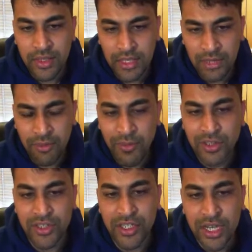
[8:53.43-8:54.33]
If we want
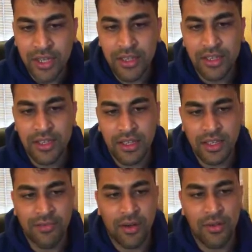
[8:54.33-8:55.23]
to check
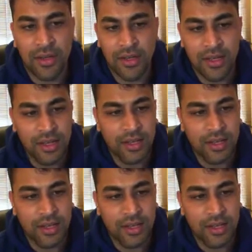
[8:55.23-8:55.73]
if our